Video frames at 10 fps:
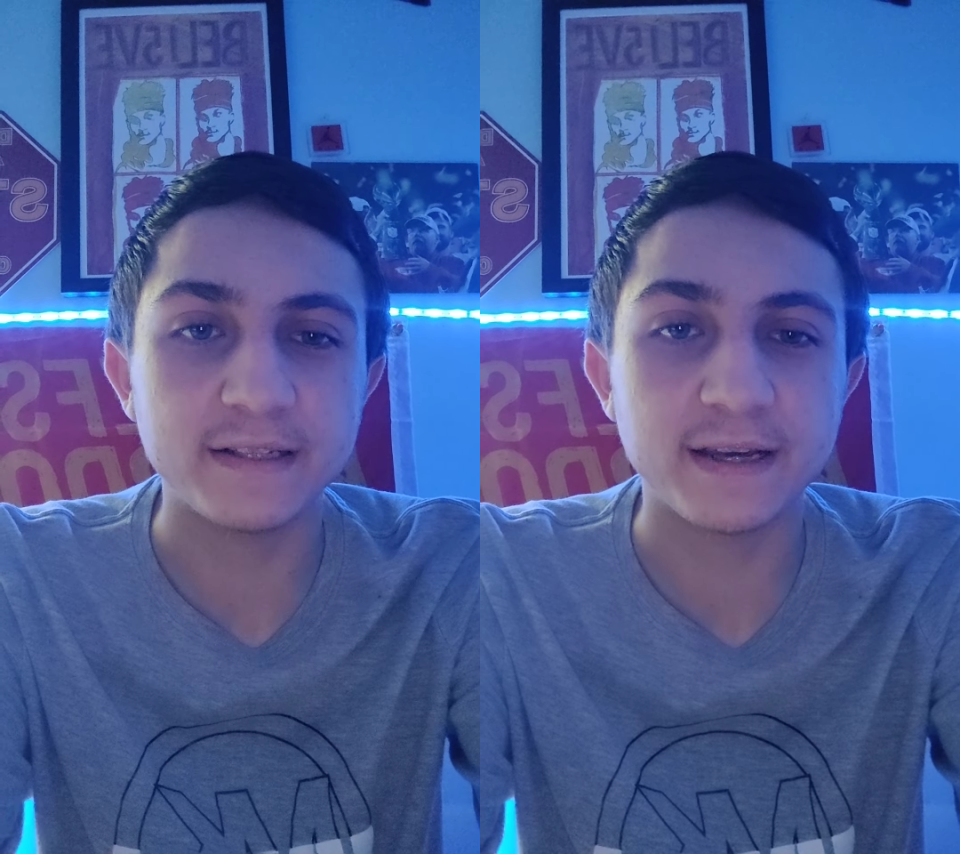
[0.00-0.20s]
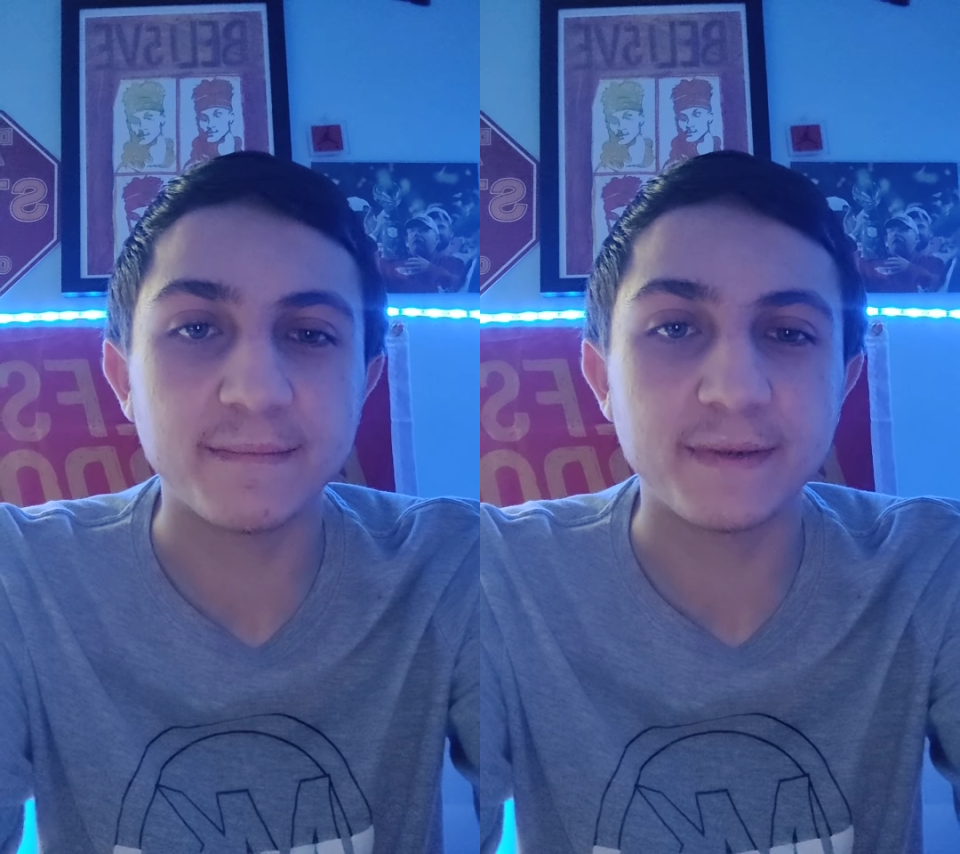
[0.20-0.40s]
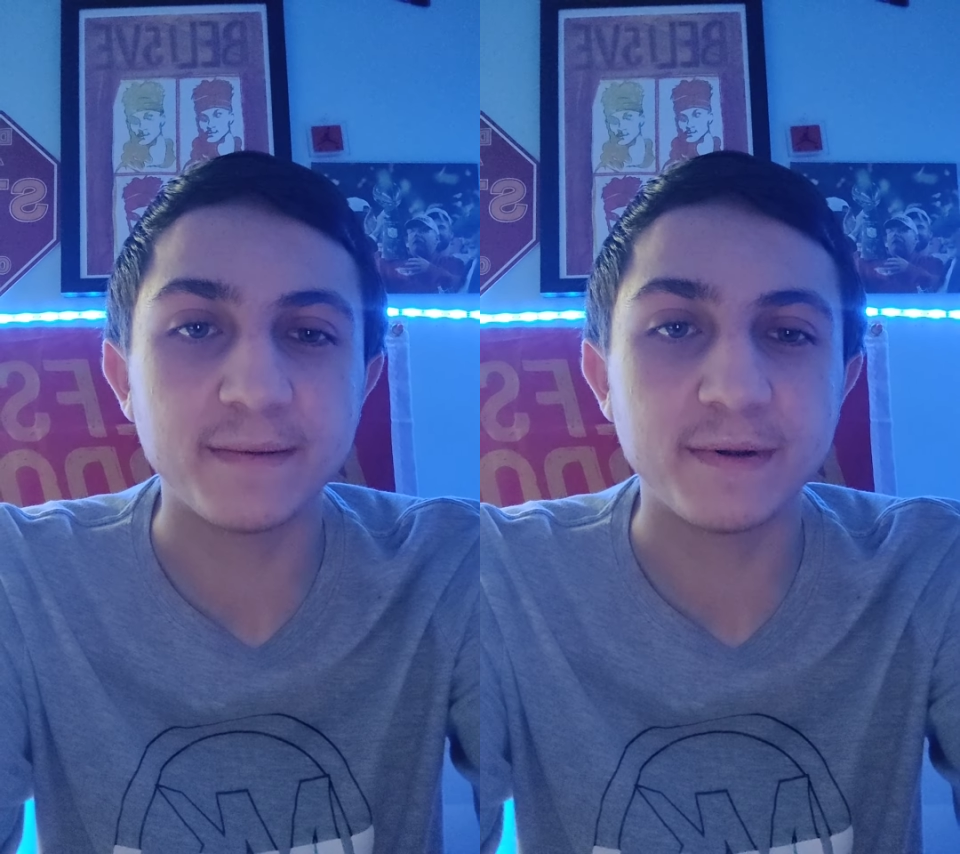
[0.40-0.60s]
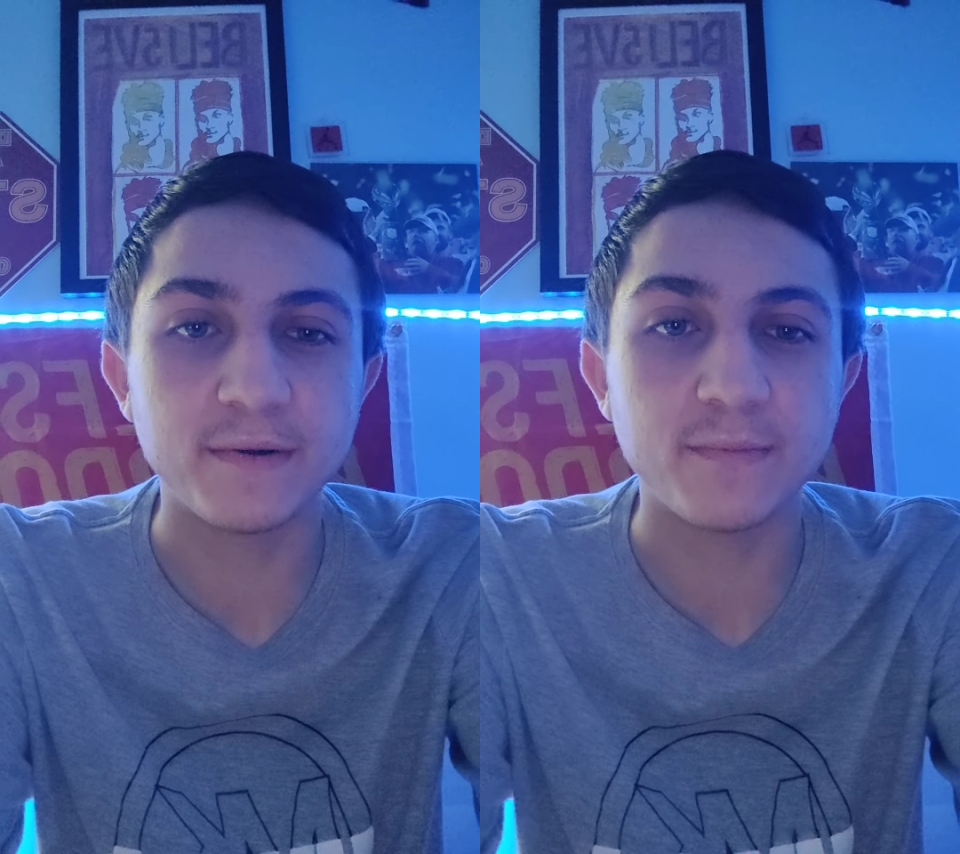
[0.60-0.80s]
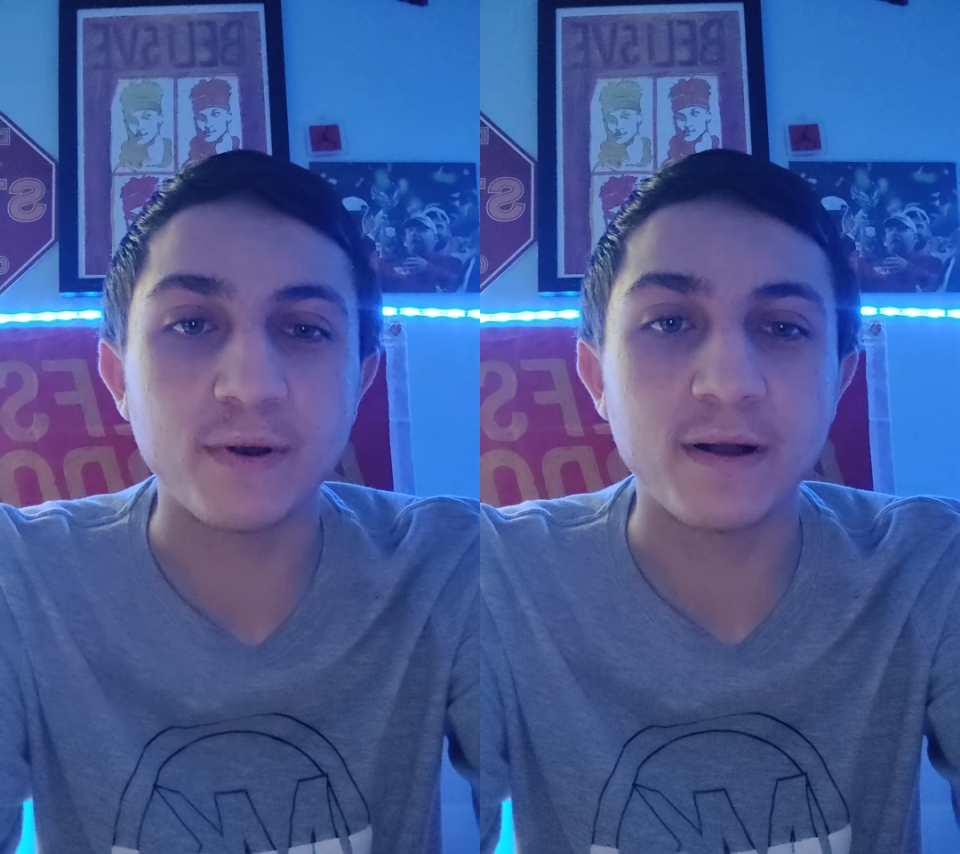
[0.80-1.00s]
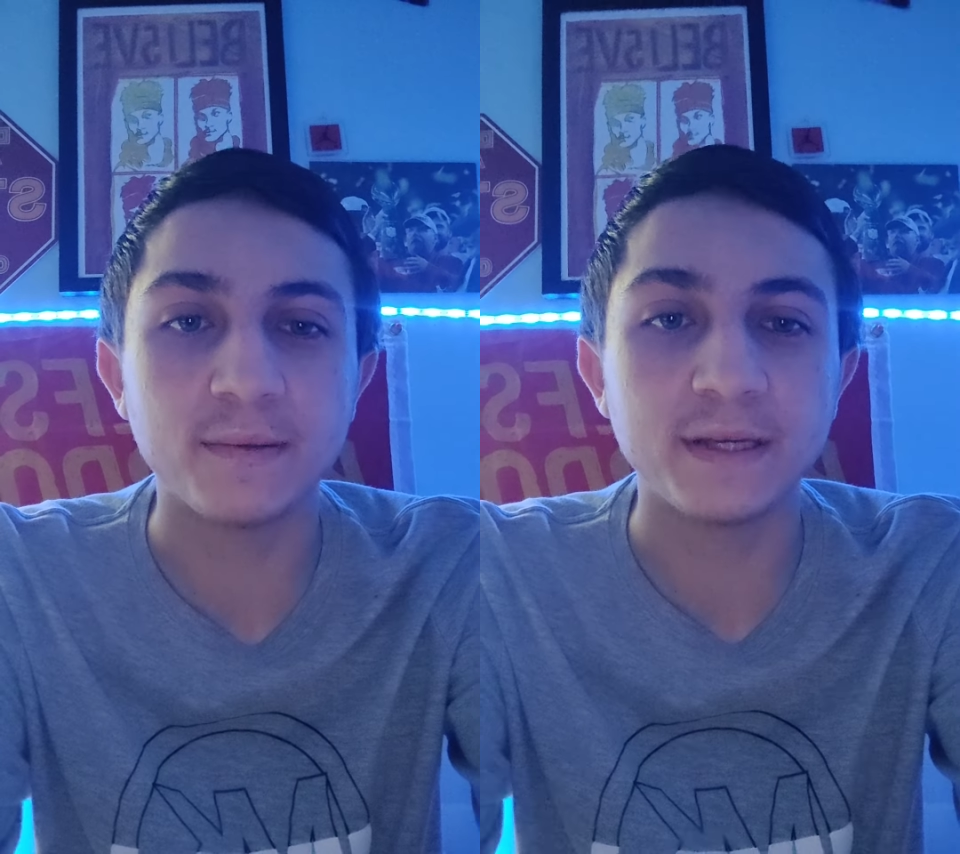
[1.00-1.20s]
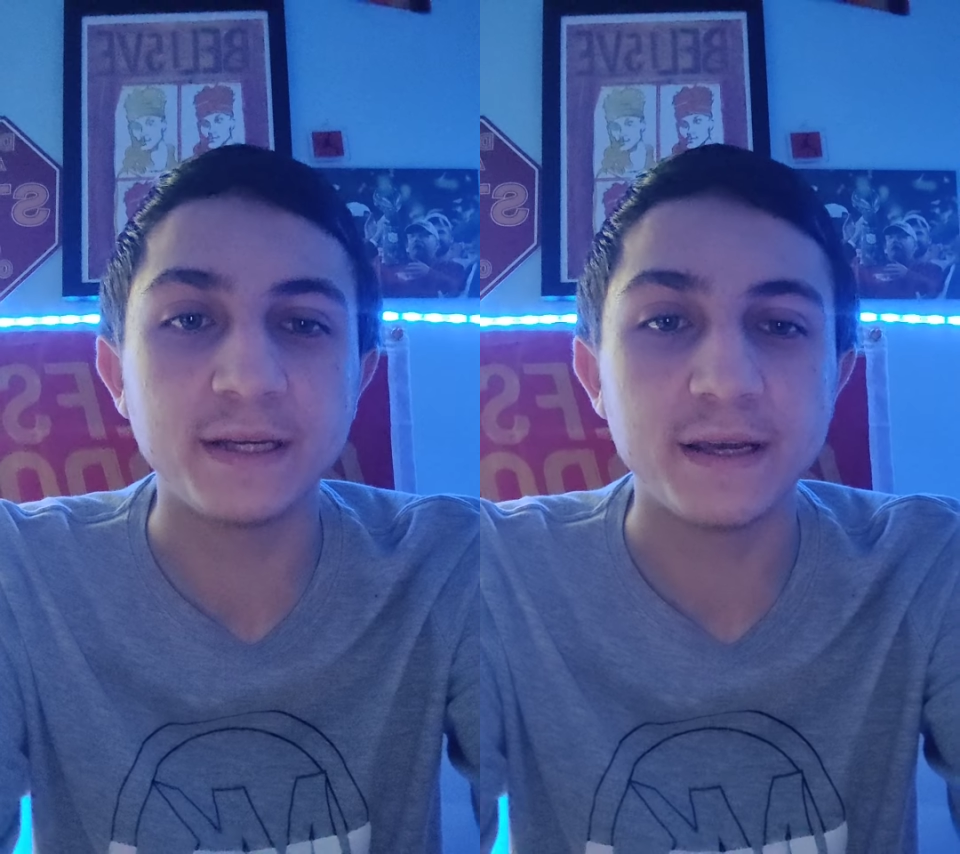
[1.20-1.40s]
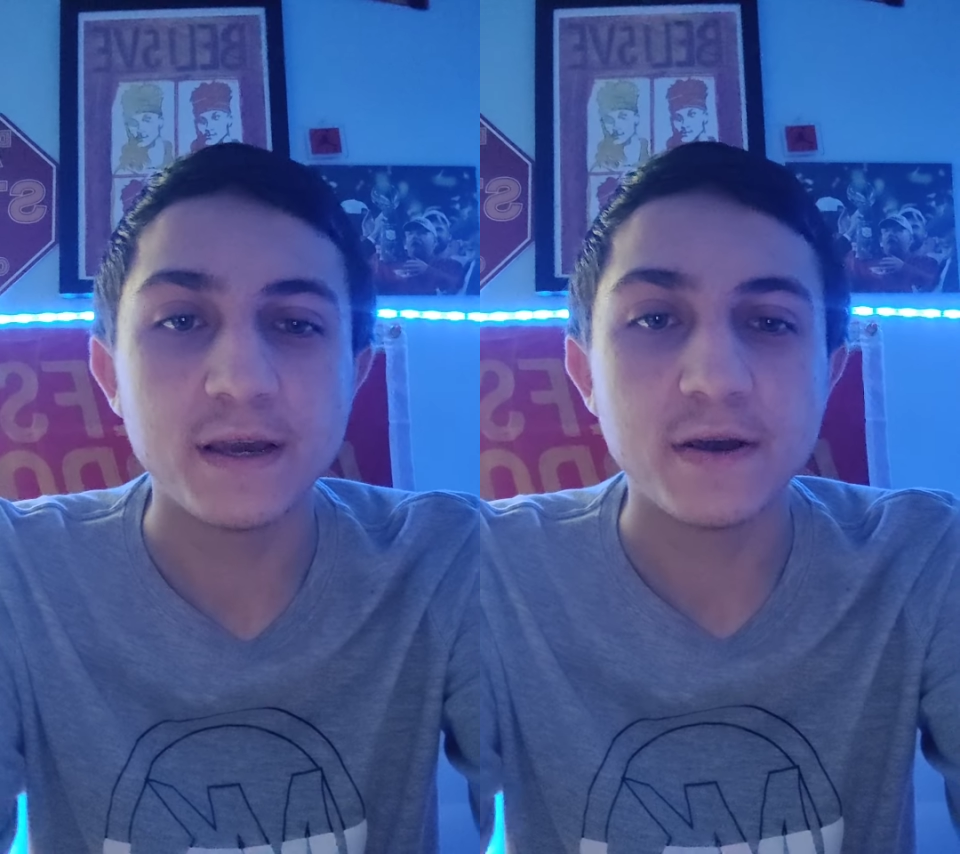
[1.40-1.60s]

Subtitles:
Tom Thibodeau probably